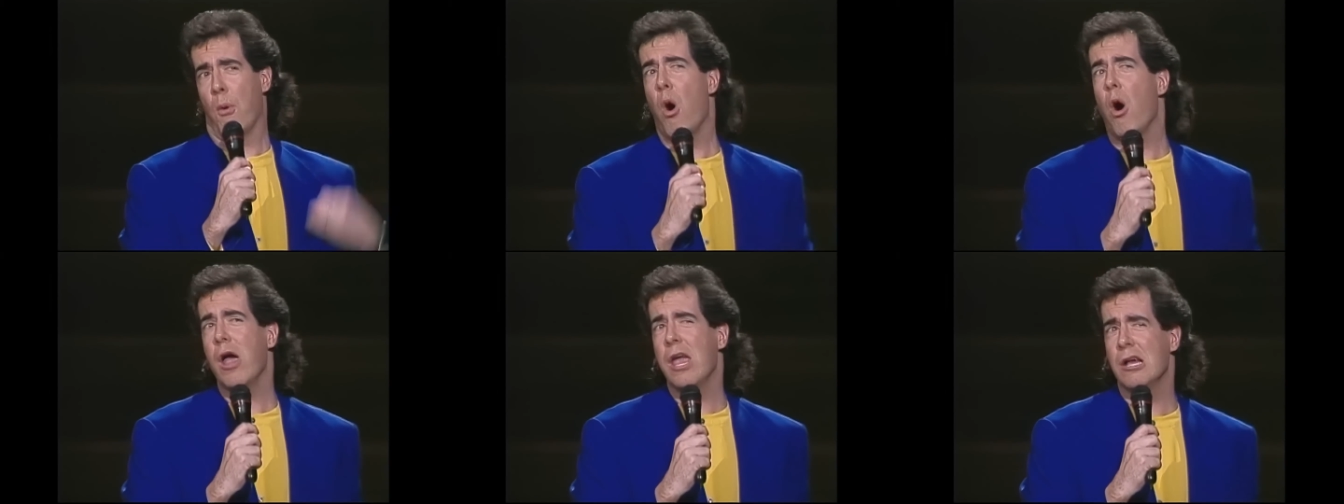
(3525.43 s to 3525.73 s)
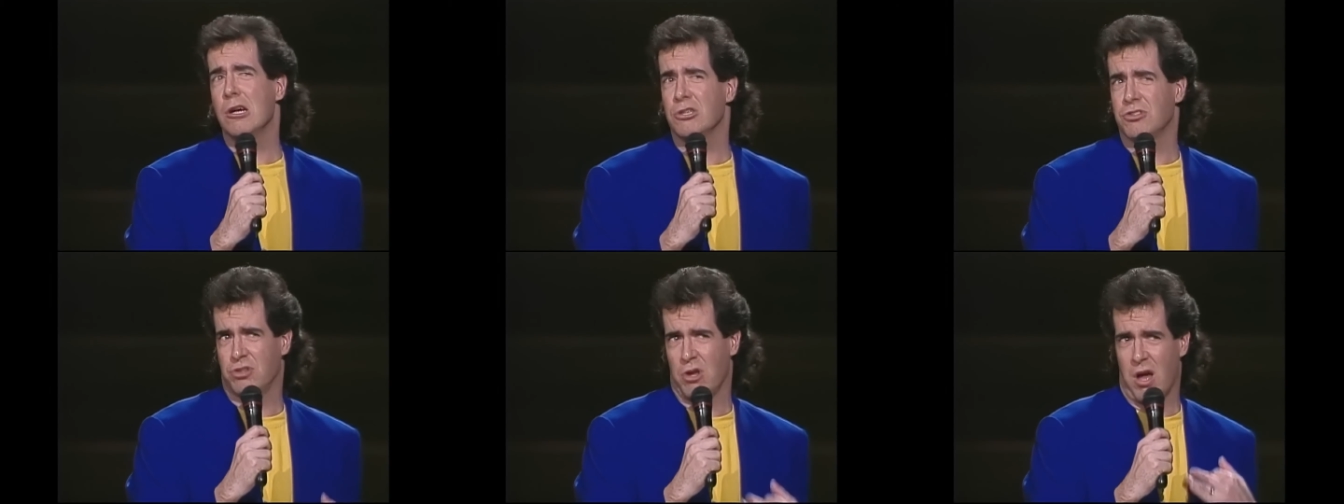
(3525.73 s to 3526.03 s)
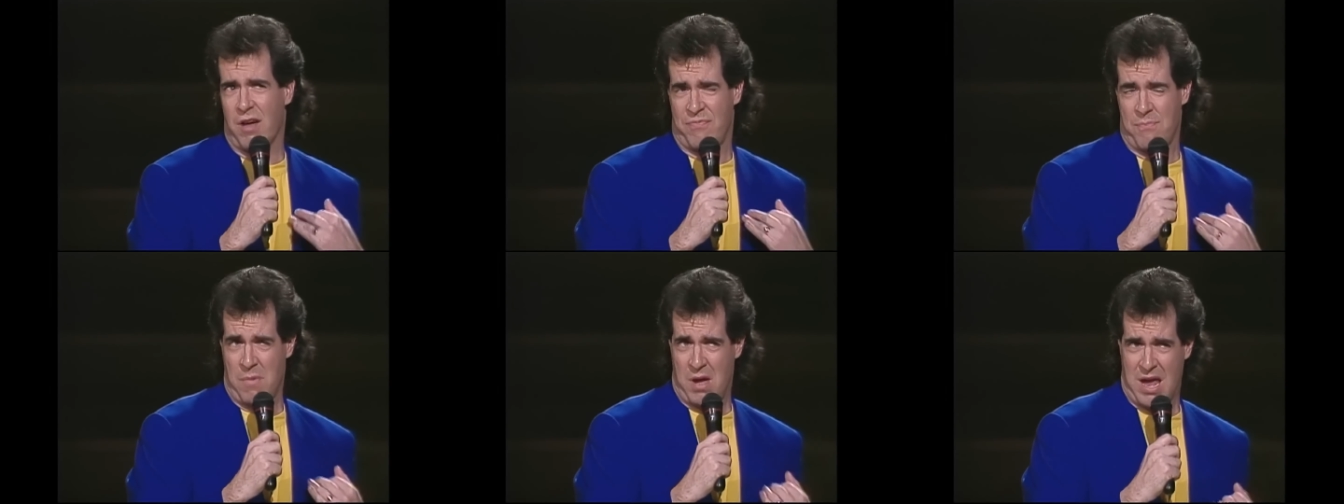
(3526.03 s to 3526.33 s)
boils
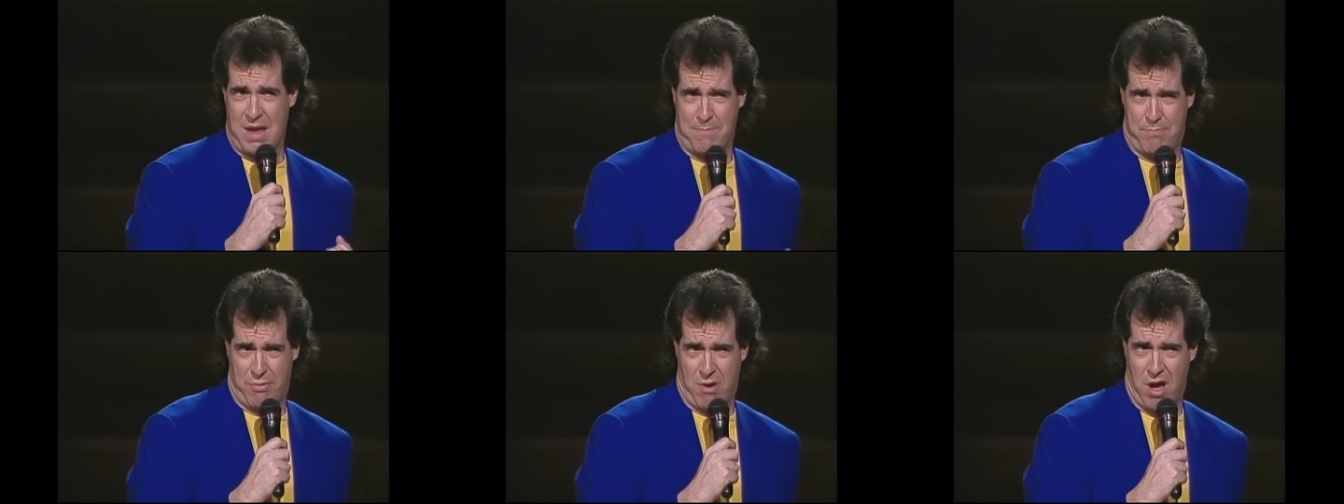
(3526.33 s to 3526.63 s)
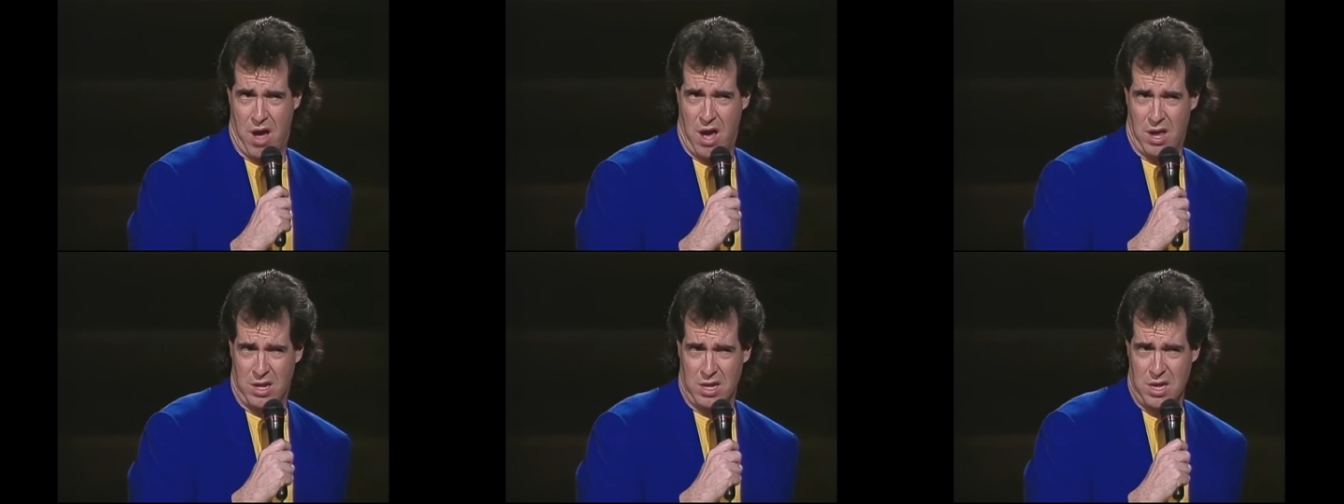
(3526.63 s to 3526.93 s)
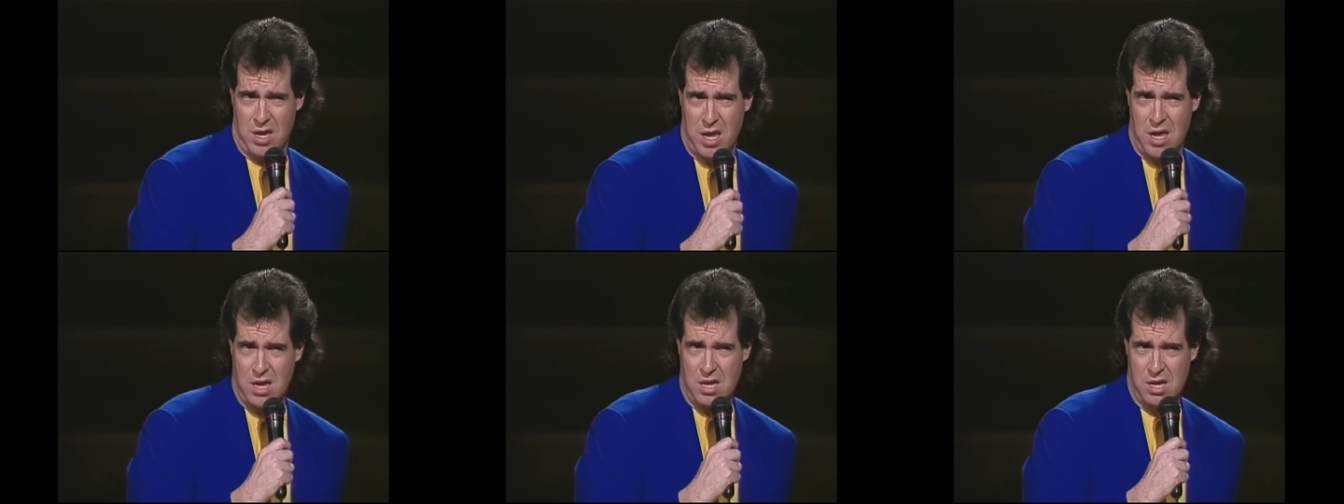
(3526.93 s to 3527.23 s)
off my
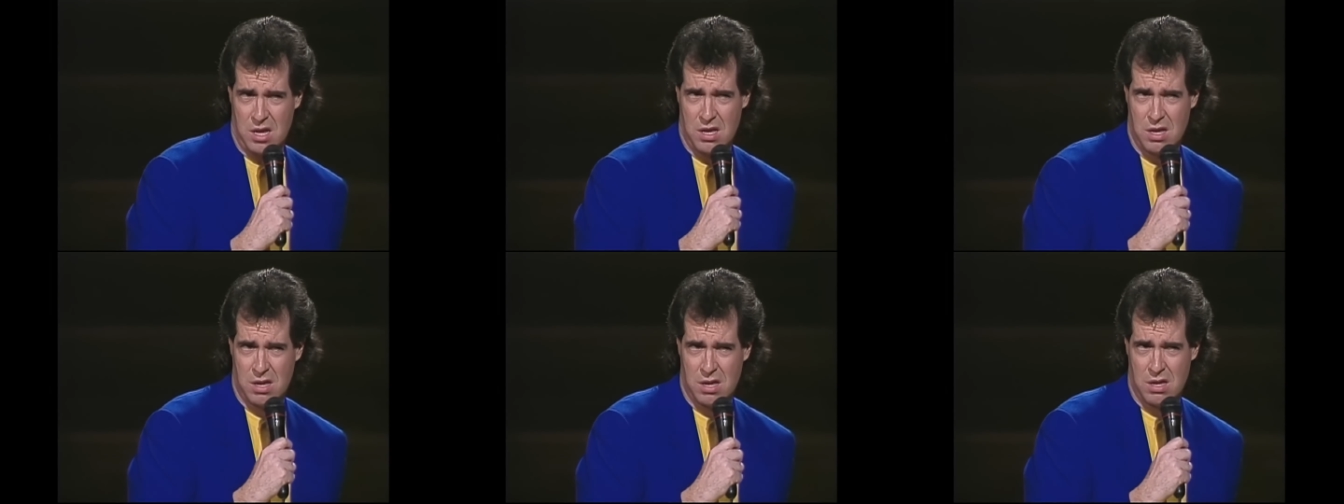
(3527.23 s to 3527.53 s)
body